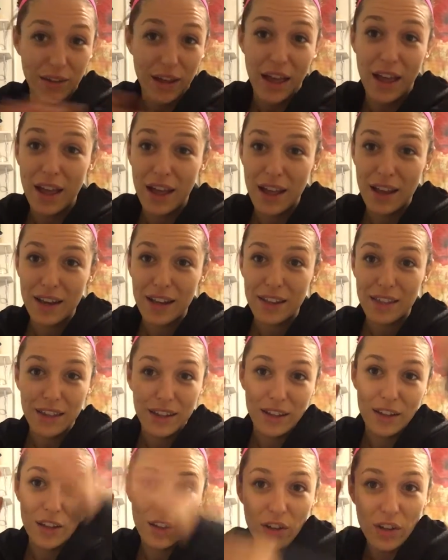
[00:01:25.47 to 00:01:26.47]

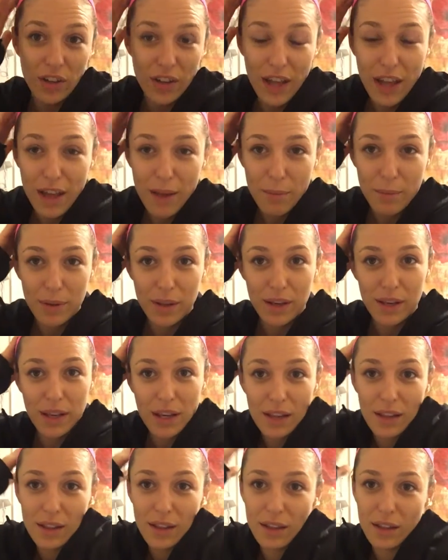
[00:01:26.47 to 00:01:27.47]
anything that could happen,
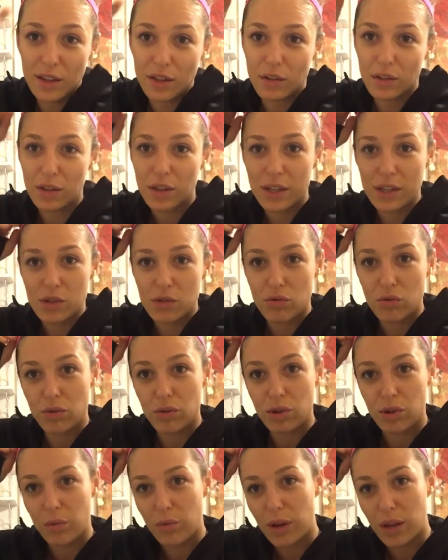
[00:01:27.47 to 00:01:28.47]
anything that is
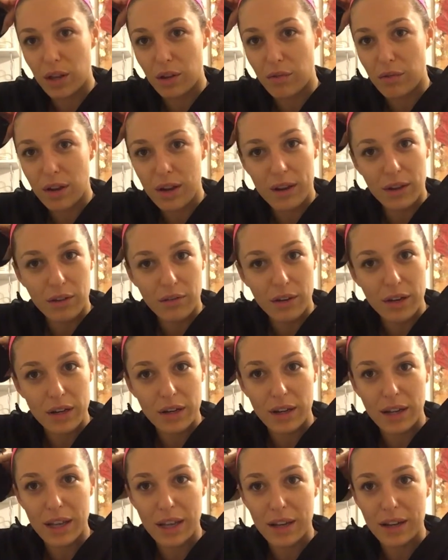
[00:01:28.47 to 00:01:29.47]
thrown your way, you're ready. You're
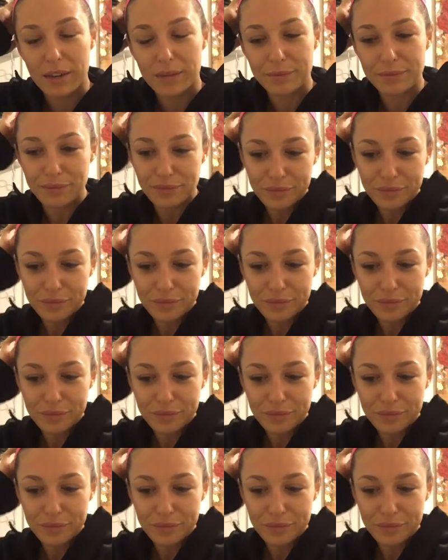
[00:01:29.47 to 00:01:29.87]
ready to get it,